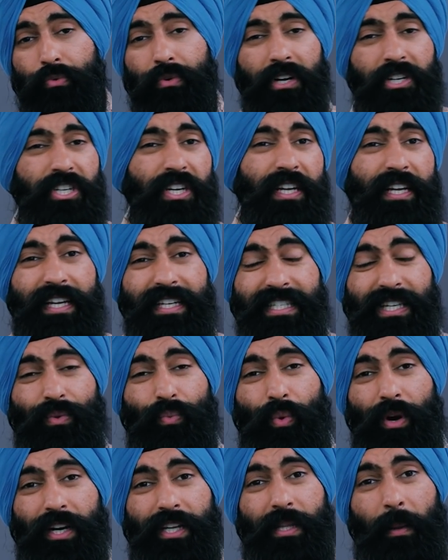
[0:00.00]
Russia isn't
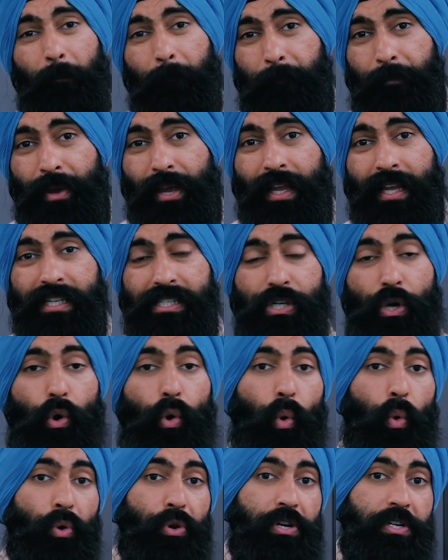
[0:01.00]
one of the biggest
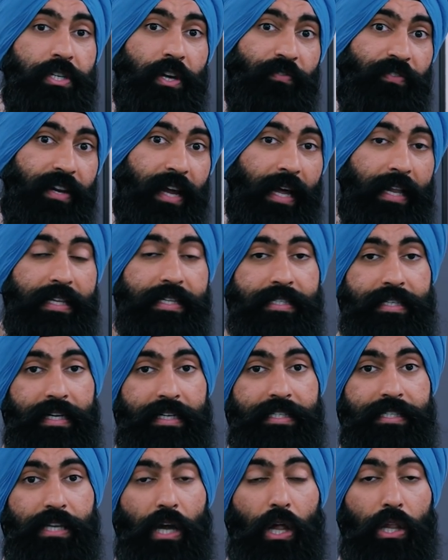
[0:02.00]
holders of United
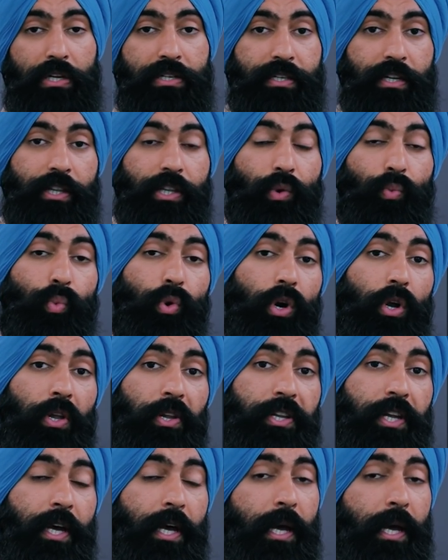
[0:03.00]
States dollars in the world,